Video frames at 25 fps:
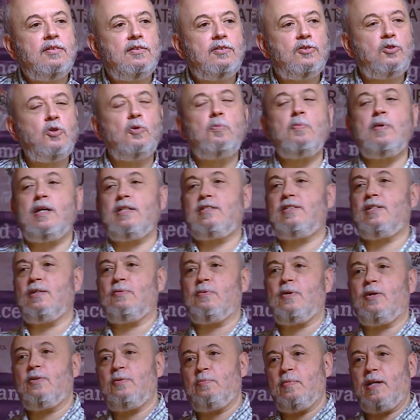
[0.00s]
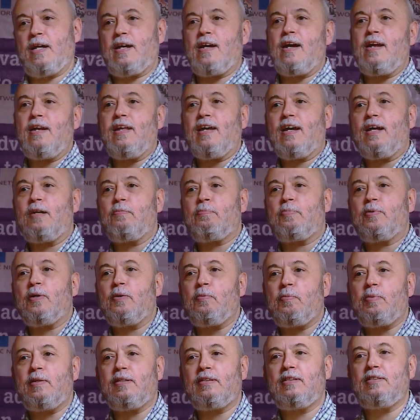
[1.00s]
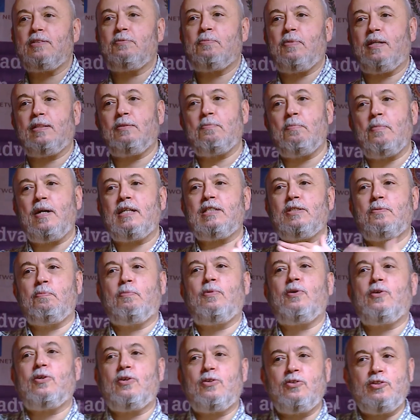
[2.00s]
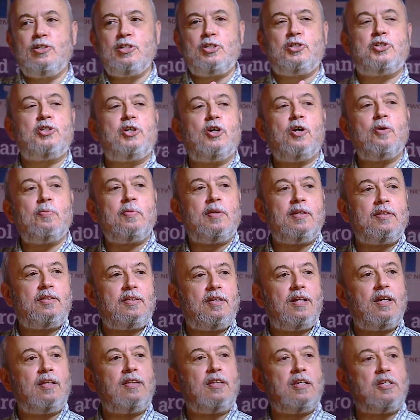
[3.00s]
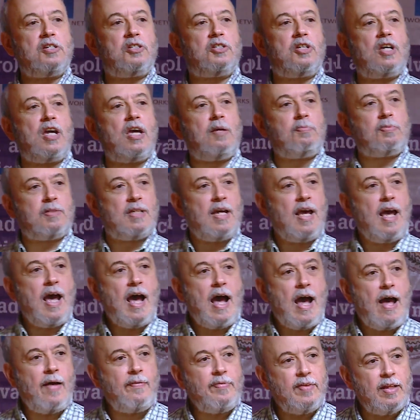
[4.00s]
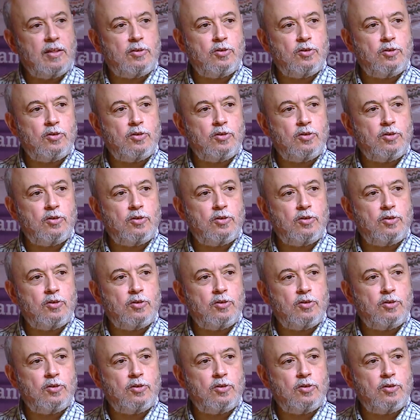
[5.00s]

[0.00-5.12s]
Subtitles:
too much about mechanical properties, but much more on the geometry and the shapes and the